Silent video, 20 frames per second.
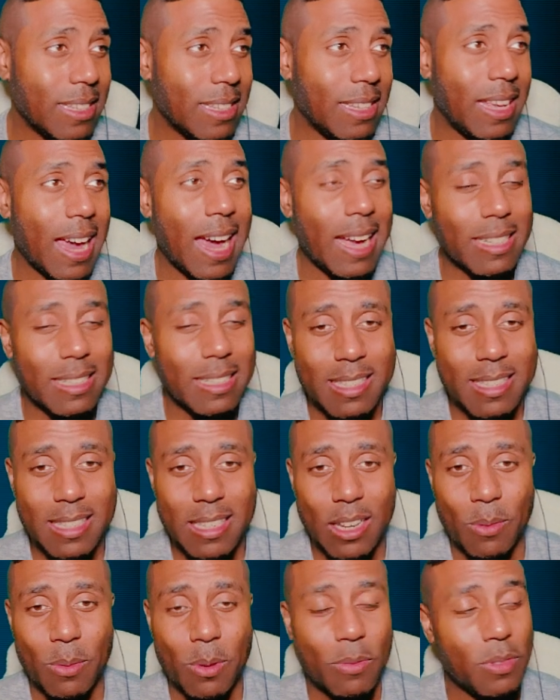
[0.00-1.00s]
Get
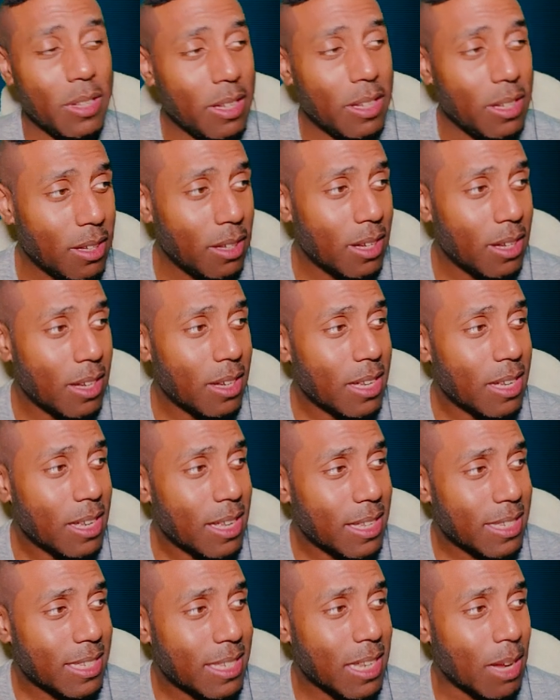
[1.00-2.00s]
some of the
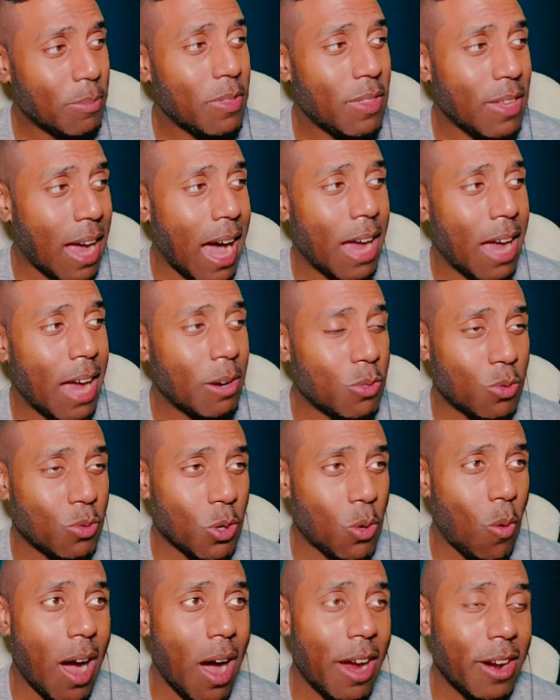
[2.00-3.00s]
items
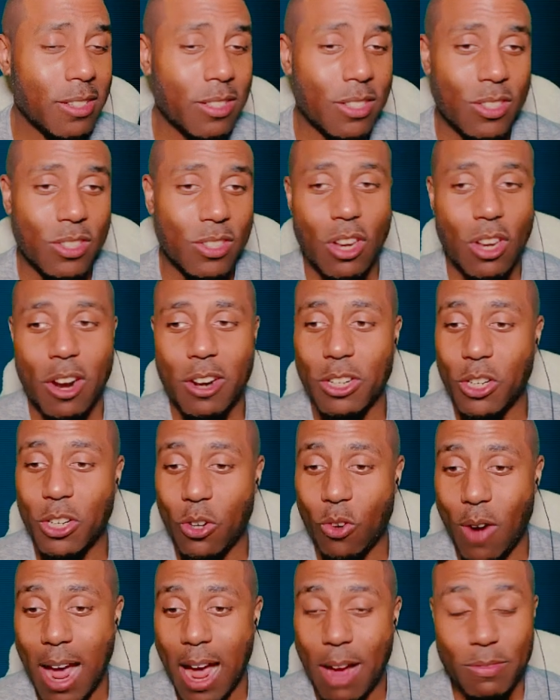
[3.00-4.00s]
required to start
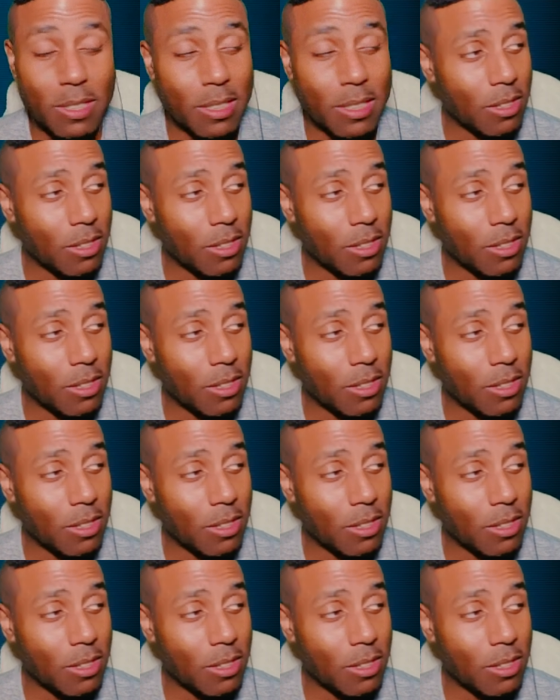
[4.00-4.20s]
crafting